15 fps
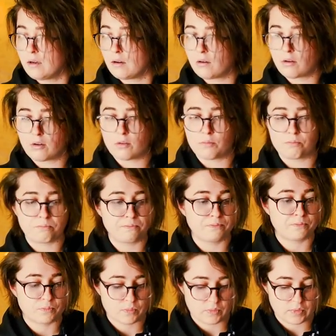Um,
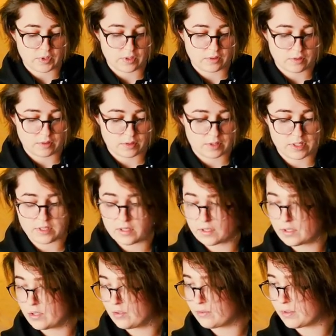since the
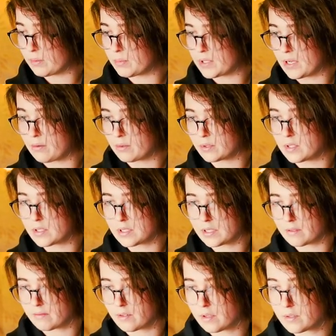two flipped out, we'll just
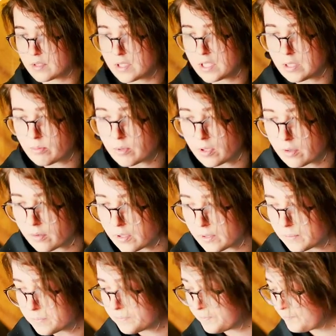leave those and keep going.